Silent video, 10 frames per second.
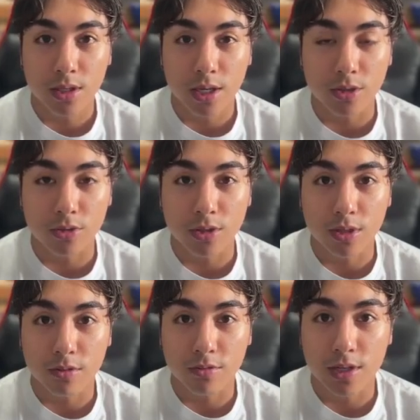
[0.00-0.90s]
and you're looking
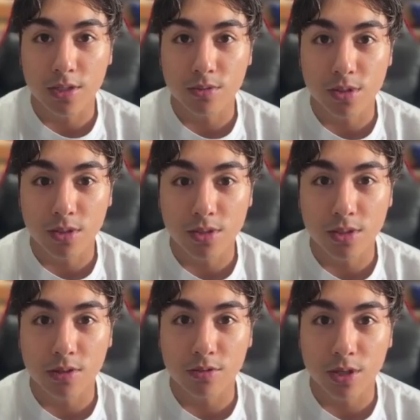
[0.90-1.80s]
for faster results,
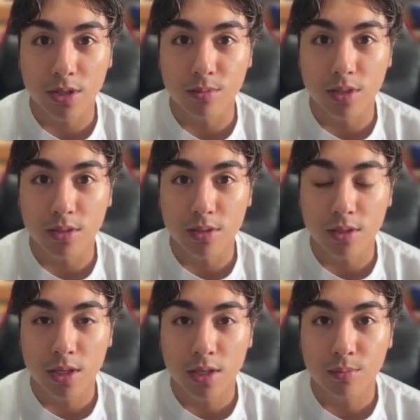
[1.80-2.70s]
then I would recommend
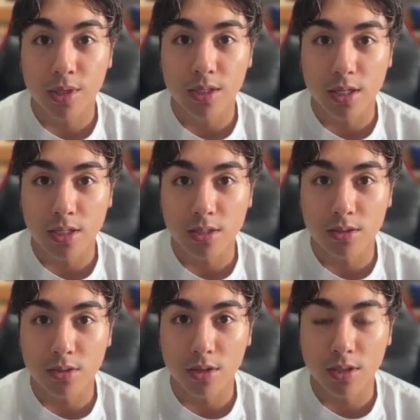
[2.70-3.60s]
paid ads to
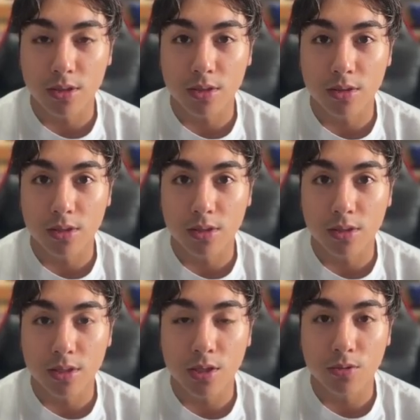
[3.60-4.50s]
target
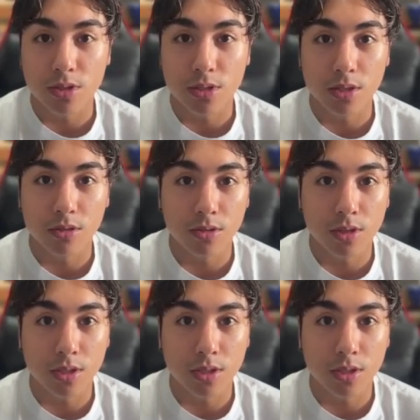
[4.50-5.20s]
the keywords that you're looking